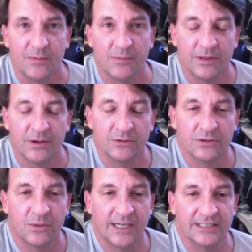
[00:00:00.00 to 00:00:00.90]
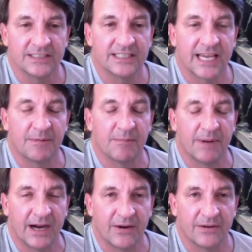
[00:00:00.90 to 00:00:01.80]
When those questions came
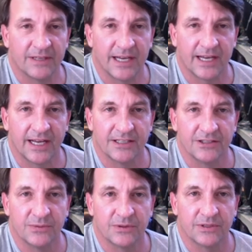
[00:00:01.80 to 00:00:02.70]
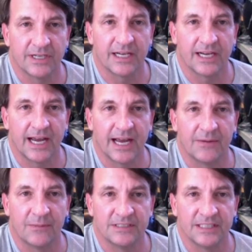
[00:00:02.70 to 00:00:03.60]
about that you were looking
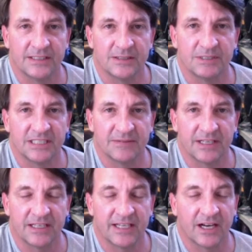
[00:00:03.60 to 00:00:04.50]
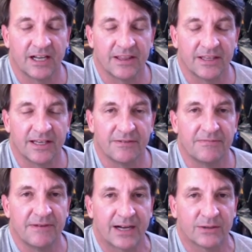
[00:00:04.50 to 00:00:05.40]
at, was it specifically on the
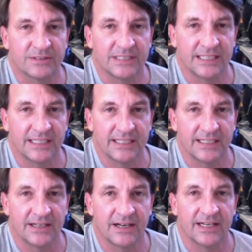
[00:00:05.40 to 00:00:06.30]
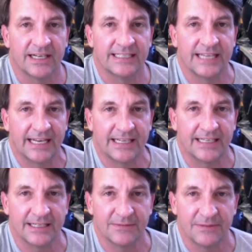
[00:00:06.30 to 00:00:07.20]
faculty, on an
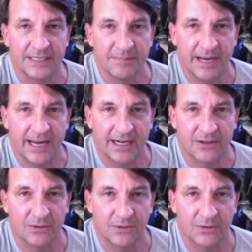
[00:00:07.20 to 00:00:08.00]
attending feedback,